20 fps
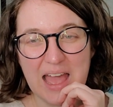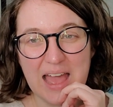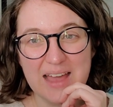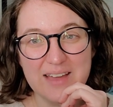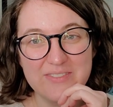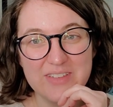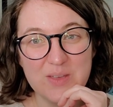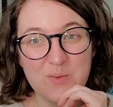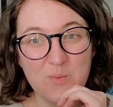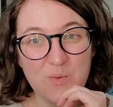
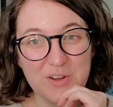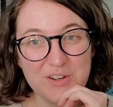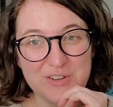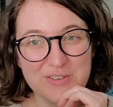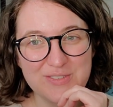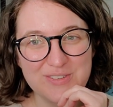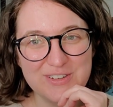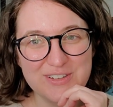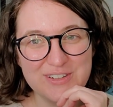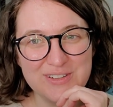have a
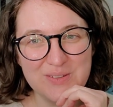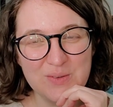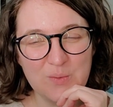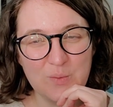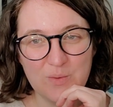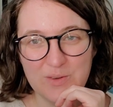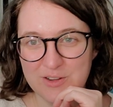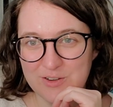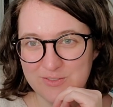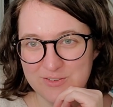wonderful,
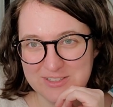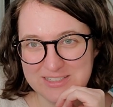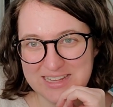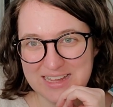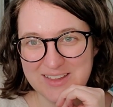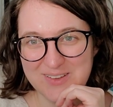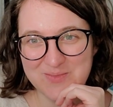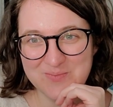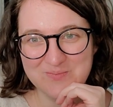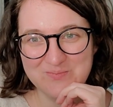wonderful
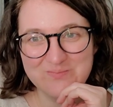day.